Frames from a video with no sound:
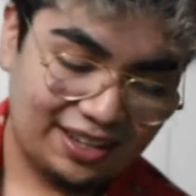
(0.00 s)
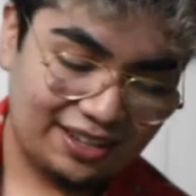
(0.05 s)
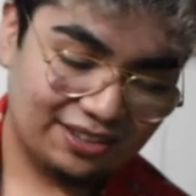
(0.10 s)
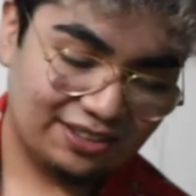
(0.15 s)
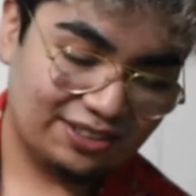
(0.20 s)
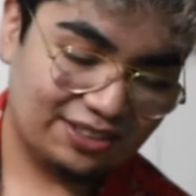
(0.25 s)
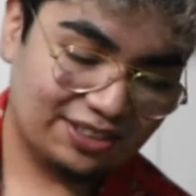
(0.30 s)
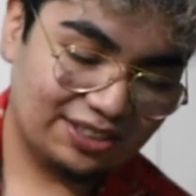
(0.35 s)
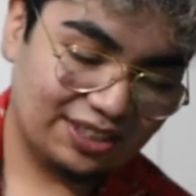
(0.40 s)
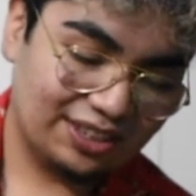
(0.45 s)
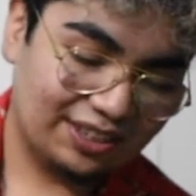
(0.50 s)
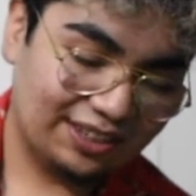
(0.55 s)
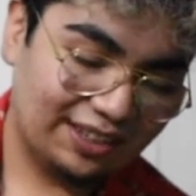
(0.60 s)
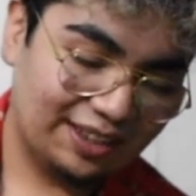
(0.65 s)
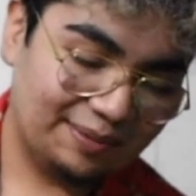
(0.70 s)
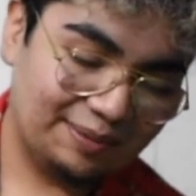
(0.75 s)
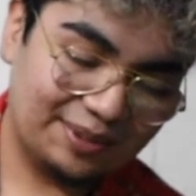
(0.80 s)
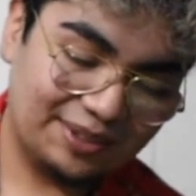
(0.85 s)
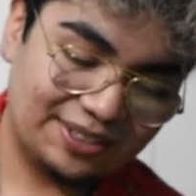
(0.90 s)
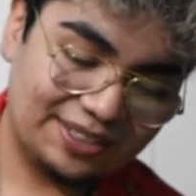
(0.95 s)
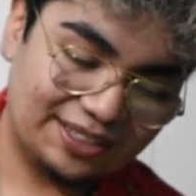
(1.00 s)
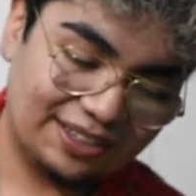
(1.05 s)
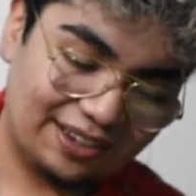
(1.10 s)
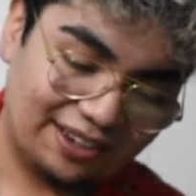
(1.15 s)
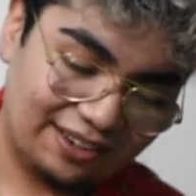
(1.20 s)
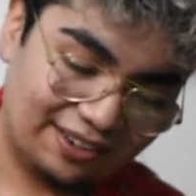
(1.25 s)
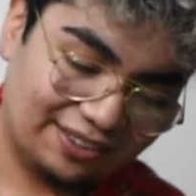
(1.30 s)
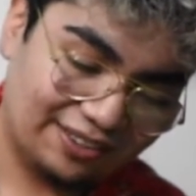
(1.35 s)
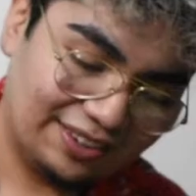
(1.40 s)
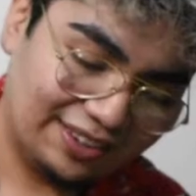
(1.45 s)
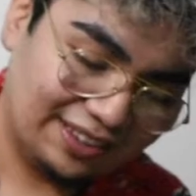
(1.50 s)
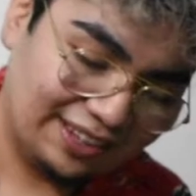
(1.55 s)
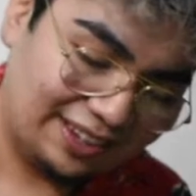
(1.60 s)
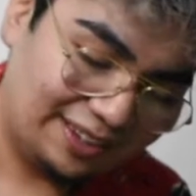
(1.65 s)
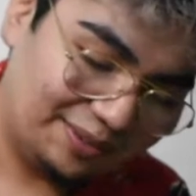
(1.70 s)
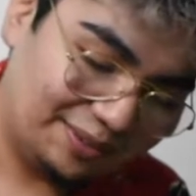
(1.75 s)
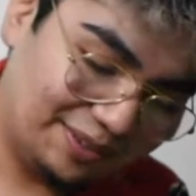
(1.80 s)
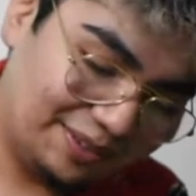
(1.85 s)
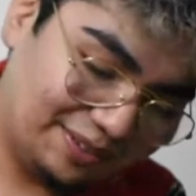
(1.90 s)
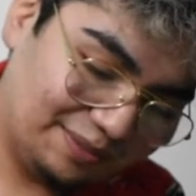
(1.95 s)
So just cut that person off and
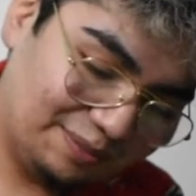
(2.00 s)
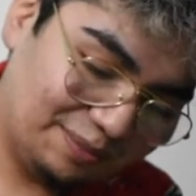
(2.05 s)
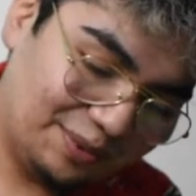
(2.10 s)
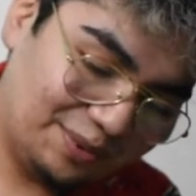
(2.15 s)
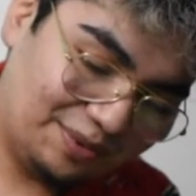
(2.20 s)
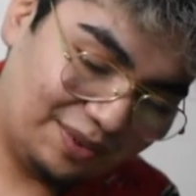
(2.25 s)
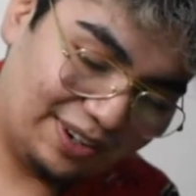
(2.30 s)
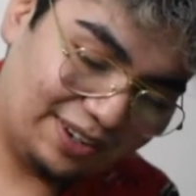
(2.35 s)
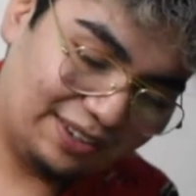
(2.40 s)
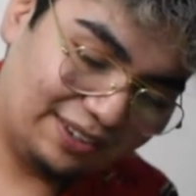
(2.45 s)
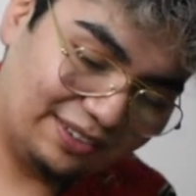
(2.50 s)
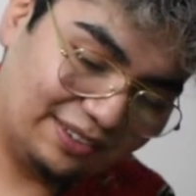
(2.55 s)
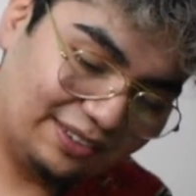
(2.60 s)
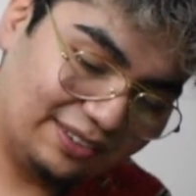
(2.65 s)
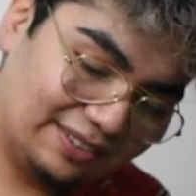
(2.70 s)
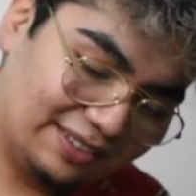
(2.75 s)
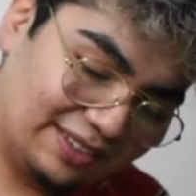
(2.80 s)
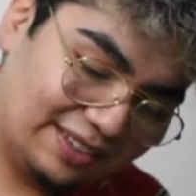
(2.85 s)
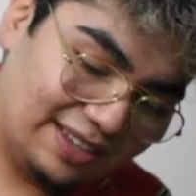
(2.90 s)
like move on.